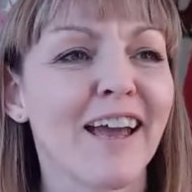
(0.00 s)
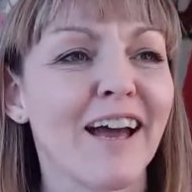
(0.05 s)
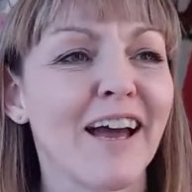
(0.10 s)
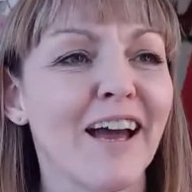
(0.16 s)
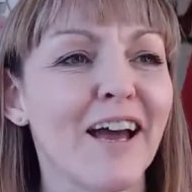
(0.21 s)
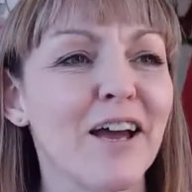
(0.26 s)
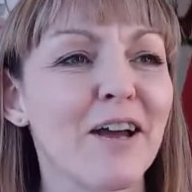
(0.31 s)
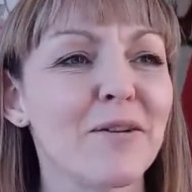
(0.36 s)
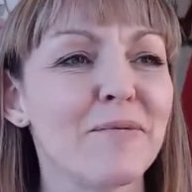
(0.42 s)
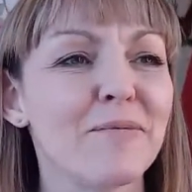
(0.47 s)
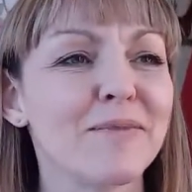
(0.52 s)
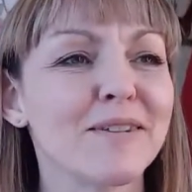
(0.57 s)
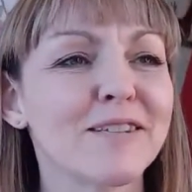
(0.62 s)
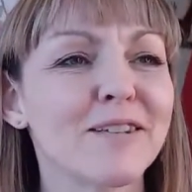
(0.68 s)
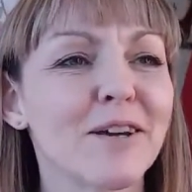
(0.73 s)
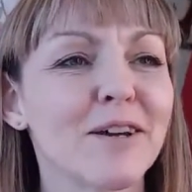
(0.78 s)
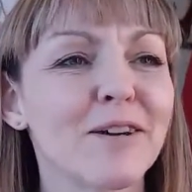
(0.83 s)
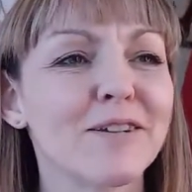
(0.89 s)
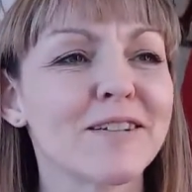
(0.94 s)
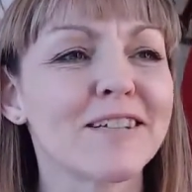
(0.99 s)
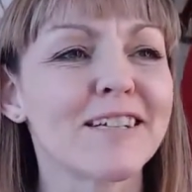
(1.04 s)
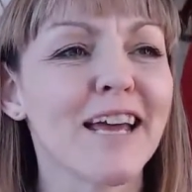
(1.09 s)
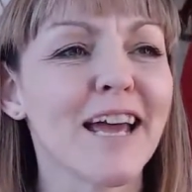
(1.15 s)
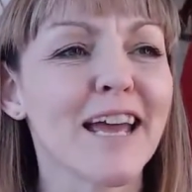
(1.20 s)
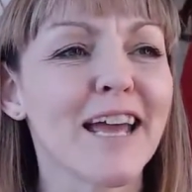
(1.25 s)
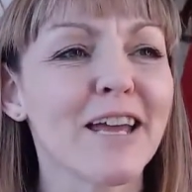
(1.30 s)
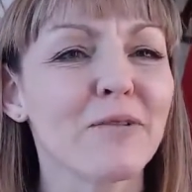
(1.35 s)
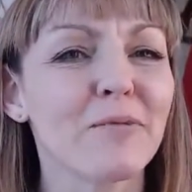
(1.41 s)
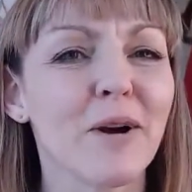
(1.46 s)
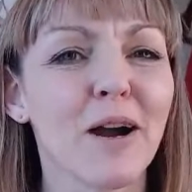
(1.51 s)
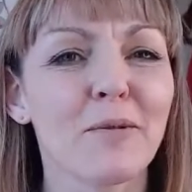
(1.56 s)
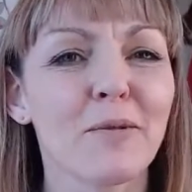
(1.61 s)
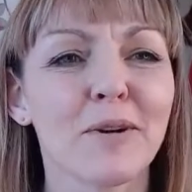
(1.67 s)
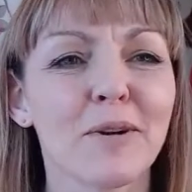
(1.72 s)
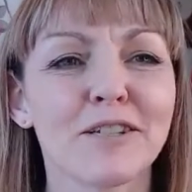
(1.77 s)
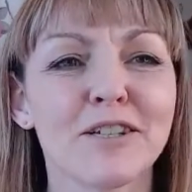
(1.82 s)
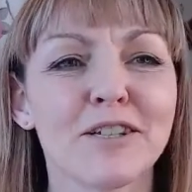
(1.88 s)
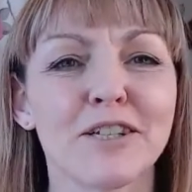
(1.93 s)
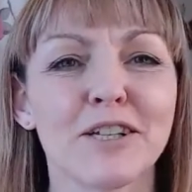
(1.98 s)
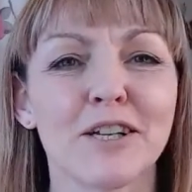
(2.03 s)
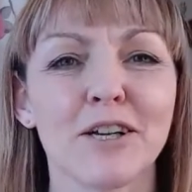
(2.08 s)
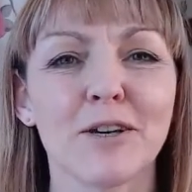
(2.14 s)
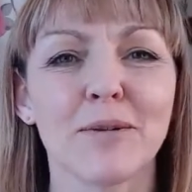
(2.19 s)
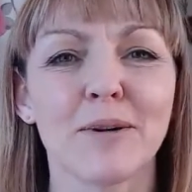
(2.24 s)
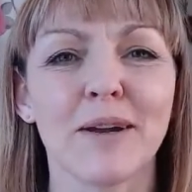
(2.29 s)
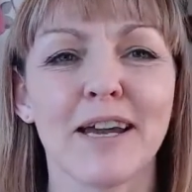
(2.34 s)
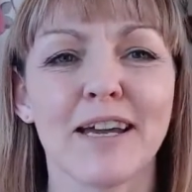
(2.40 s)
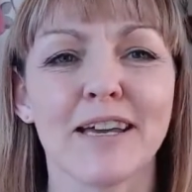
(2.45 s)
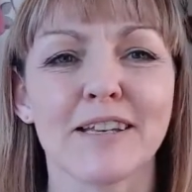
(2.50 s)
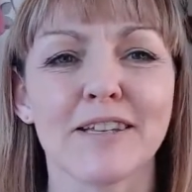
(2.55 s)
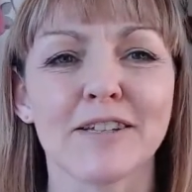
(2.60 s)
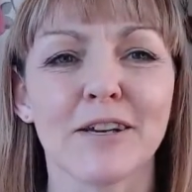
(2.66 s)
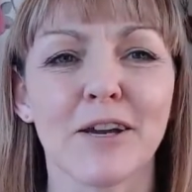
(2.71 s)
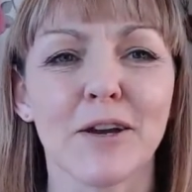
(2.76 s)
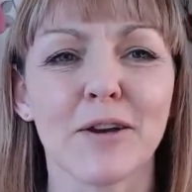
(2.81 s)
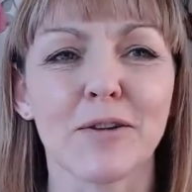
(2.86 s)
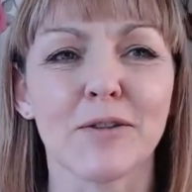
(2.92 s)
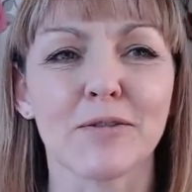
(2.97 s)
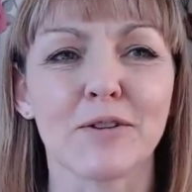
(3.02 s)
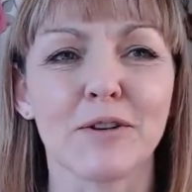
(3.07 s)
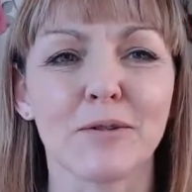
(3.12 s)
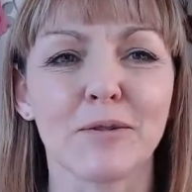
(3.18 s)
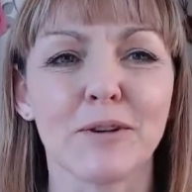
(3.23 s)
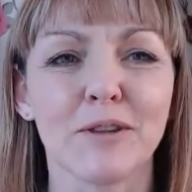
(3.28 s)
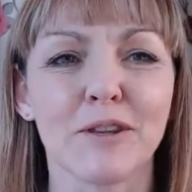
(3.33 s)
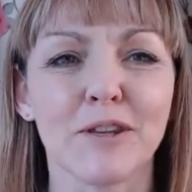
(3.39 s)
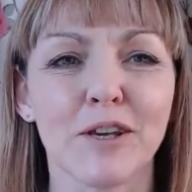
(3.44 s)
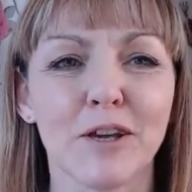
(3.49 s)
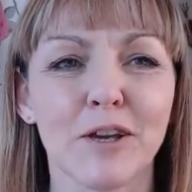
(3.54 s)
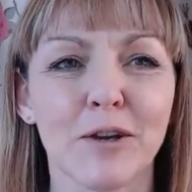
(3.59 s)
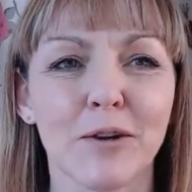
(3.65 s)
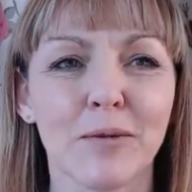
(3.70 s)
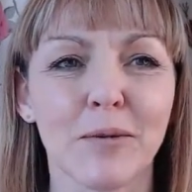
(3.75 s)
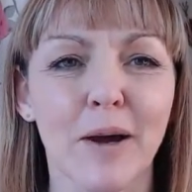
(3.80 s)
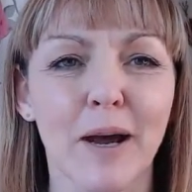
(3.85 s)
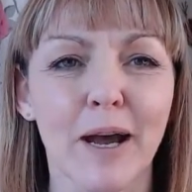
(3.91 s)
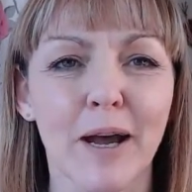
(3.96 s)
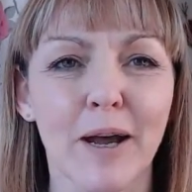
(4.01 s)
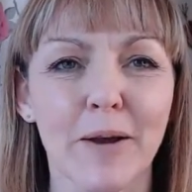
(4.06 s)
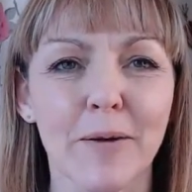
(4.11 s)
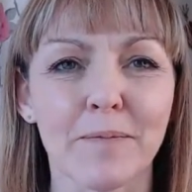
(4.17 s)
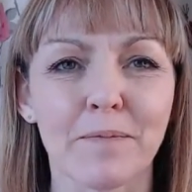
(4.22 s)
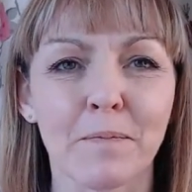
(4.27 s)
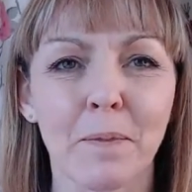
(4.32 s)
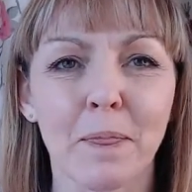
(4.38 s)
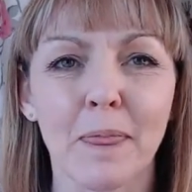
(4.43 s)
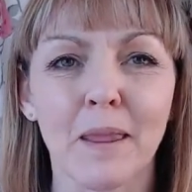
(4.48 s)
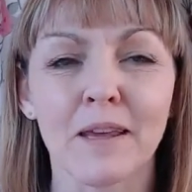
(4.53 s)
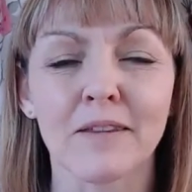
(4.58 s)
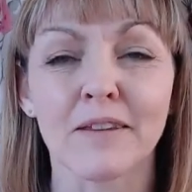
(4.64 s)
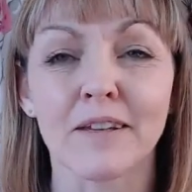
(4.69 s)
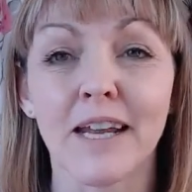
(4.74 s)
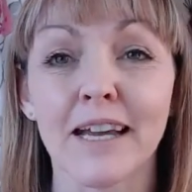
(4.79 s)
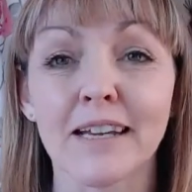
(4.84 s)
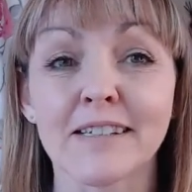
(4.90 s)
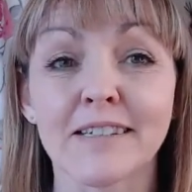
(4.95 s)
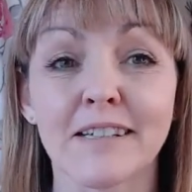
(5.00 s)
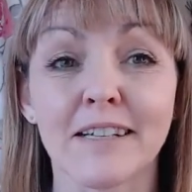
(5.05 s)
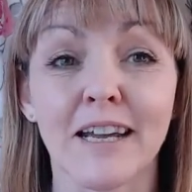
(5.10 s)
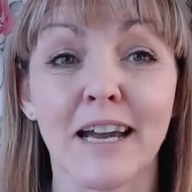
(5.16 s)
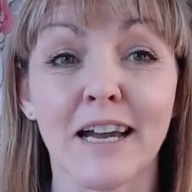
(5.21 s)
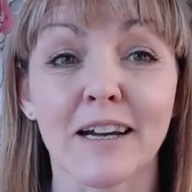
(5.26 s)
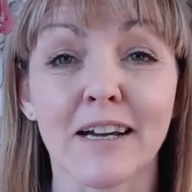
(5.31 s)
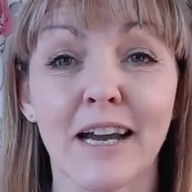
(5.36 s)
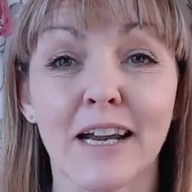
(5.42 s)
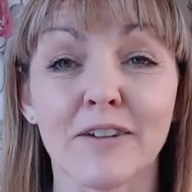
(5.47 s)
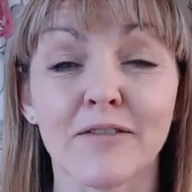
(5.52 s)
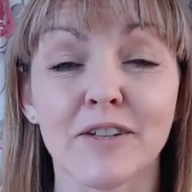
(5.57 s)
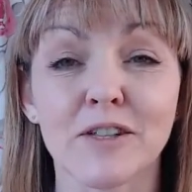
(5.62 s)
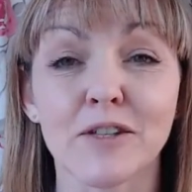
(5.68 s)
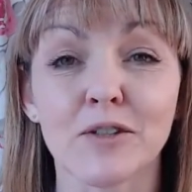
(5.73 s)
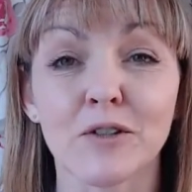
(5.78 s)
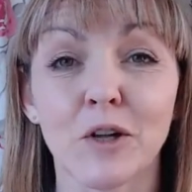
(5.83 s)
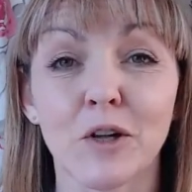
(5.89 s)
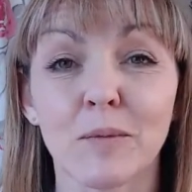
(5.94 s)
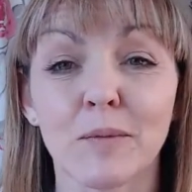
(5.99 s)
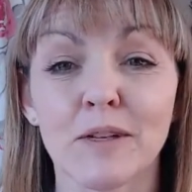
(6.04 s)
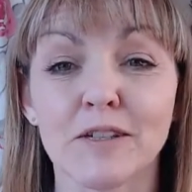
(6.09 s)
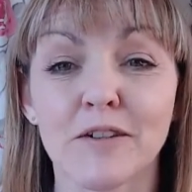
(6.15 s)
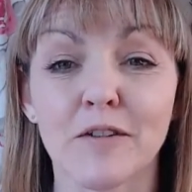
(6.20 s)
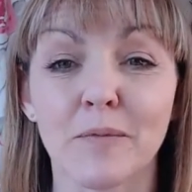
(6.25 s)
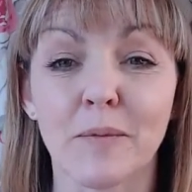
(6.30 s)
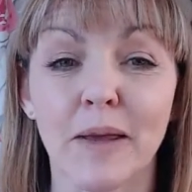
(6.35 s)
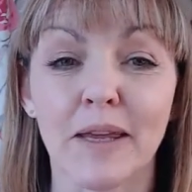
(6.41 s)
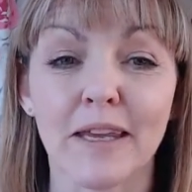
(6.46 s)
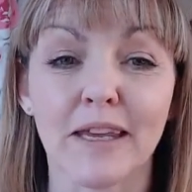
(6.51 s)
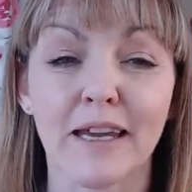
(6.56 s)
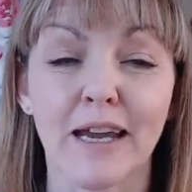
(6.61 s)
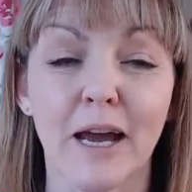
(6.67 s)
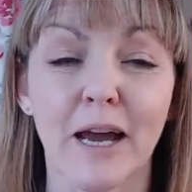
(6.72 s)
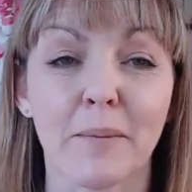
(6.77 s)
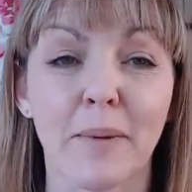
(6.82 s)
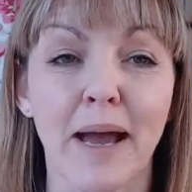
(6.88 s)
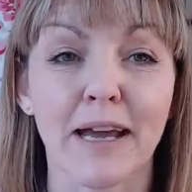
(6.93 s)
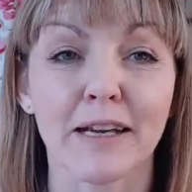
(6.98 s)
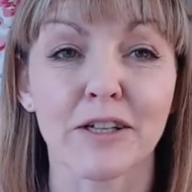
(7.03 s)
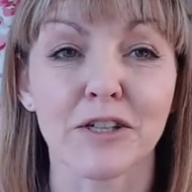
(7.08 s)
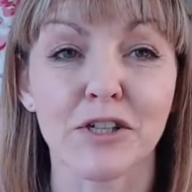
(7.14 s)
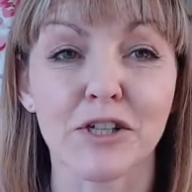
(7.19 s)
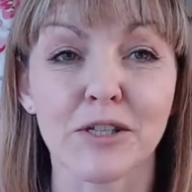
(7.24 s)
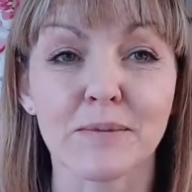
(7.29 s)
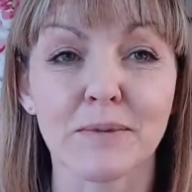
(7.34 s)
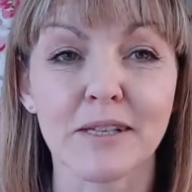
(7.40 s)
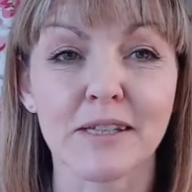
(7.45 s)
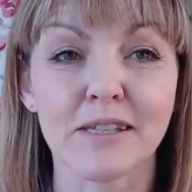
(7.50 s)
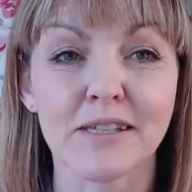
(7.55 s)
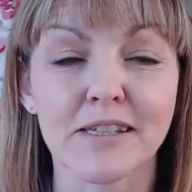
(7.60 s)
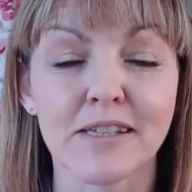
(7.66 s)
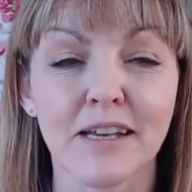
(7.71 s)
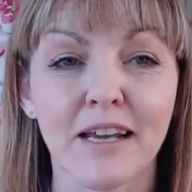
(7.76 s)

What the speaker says: So today what I want to do is go through with you the next in our kind of installment of making our pattern adjustments.